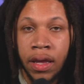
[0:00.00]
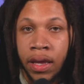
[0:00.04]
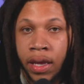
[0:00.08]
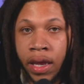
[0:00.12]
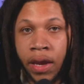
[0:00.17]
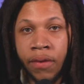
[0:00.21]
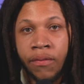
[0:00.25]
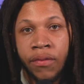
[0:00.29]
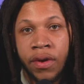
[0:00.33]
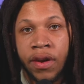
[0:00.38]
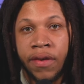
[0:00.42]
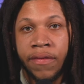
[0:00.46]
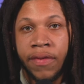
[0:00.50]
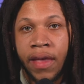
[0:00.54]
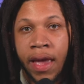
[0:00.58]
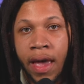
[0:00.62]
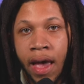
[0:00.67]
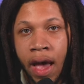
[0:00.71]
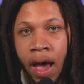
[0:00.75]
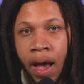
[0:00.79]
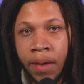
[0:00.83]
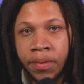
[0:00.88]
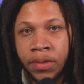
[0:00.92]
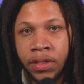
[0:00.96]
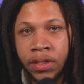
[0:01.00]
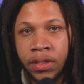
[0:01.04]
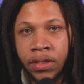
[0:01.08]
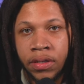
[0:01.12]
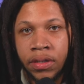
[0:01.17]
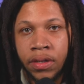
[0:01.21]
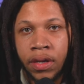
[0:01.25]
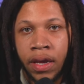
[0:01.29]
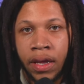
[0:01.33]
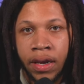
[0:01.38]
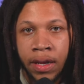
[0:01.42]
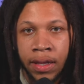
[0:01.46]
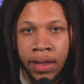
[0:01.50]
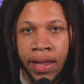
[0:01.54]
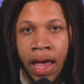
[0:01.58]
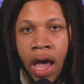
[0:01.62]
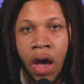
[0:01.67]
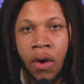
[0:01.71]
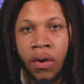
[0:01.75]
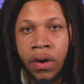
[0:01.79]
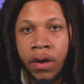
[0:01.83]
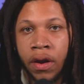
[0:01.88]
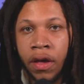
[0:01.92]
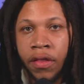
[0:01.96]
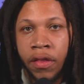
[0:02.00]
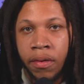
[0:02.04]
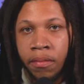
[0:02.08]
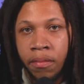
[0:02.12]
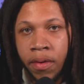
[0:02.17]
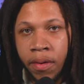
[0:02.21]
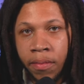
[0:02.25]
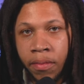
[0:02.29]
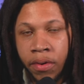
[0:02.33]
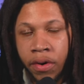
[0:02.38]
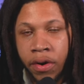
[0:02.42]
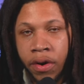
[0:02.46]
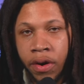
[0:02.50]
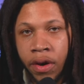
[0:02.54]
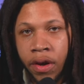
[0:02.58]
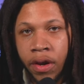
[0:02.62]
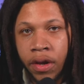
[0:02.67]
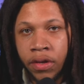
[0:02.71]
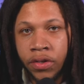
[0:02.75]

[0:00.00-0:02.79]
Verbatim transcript: get rid of that option and allow another member